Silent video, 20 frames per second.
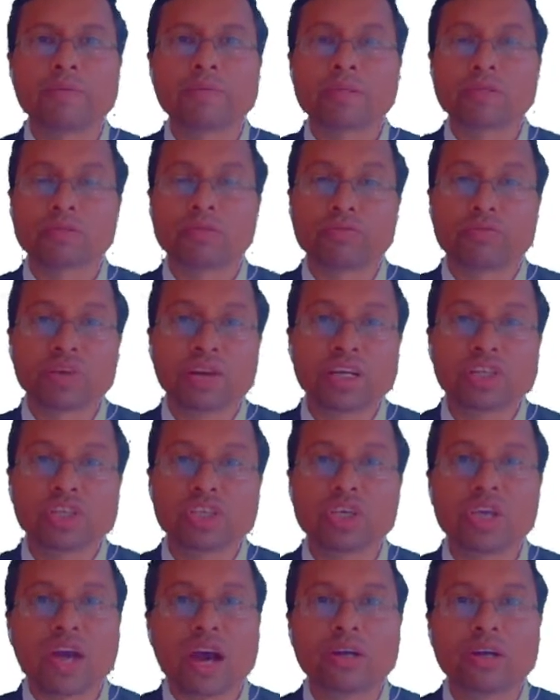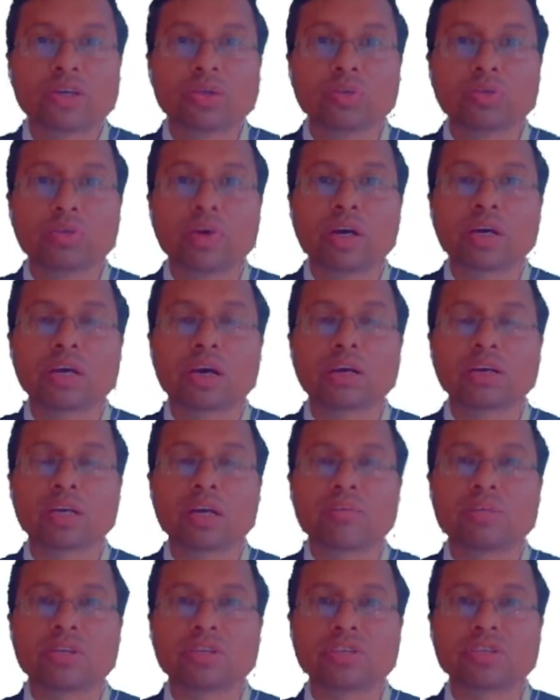So friends, you have to work on
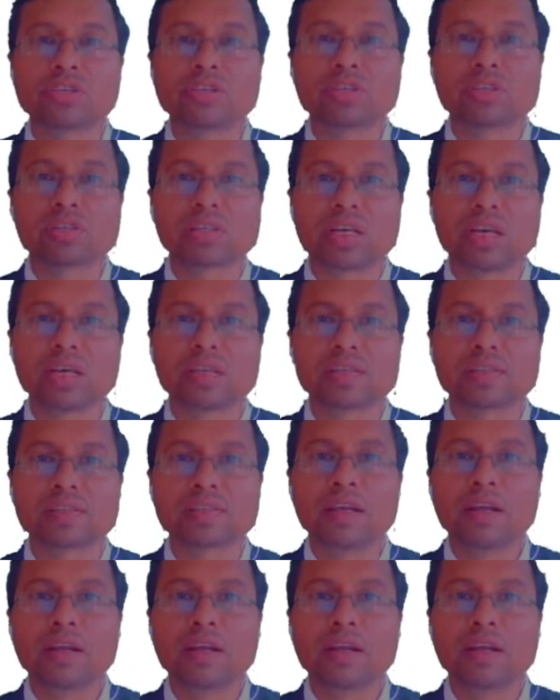communication skills